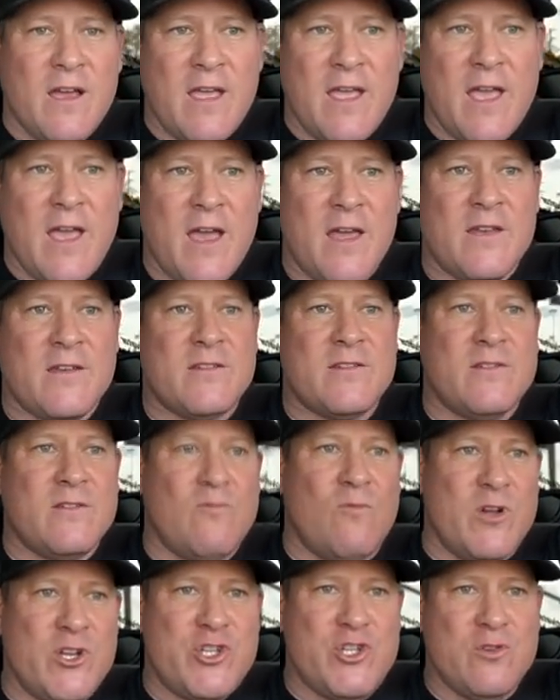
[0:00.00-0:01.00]

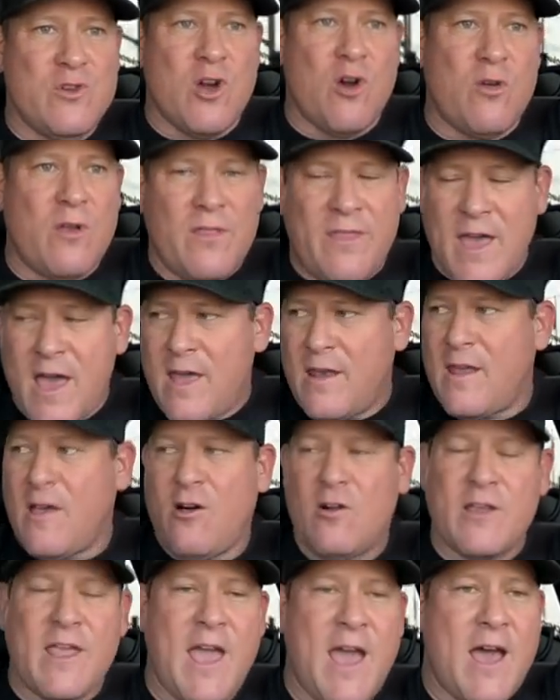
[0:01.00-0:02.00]
And once you go to that
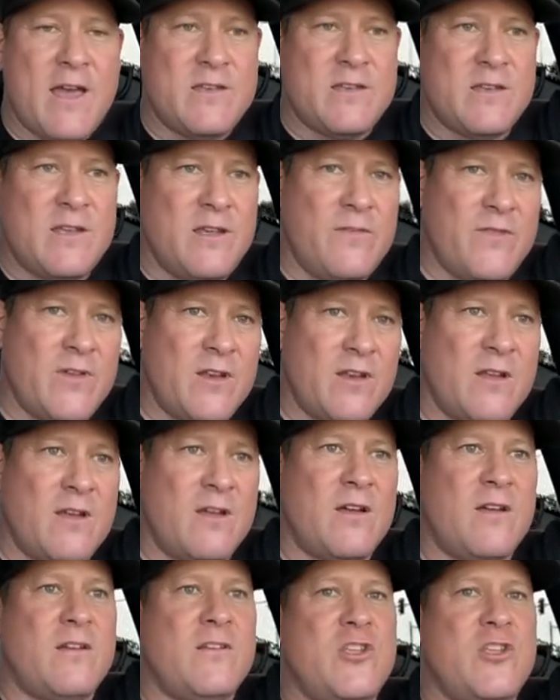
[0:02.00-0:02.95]
Hellcat, even a